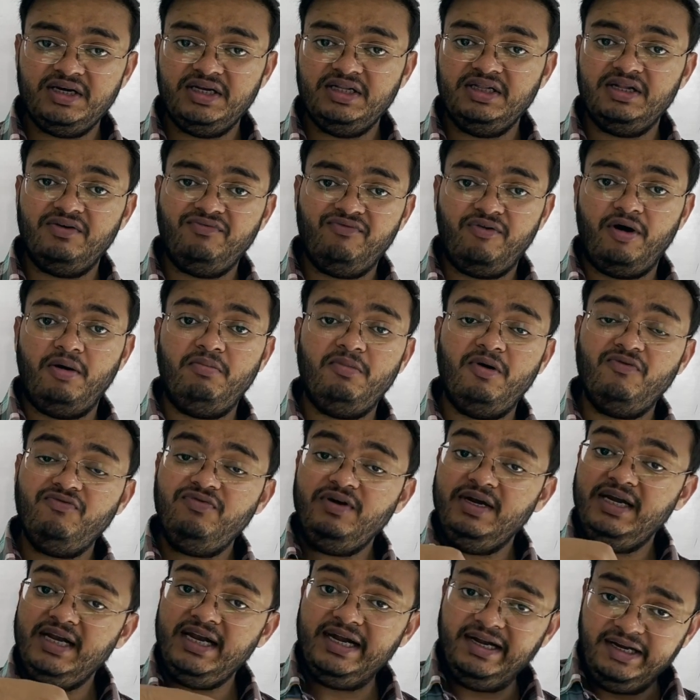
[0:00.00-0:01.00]
in the form of
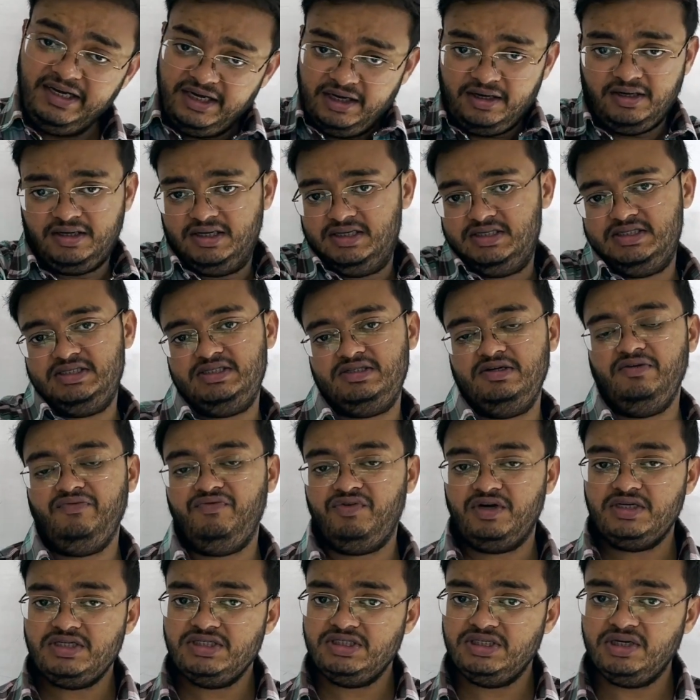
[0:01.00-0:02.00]
liters. So
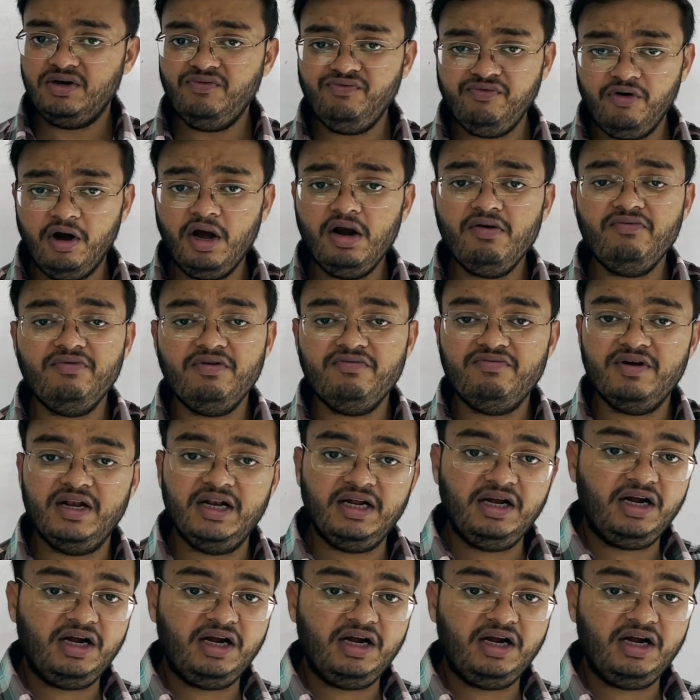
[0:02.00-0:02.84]
first of all, we will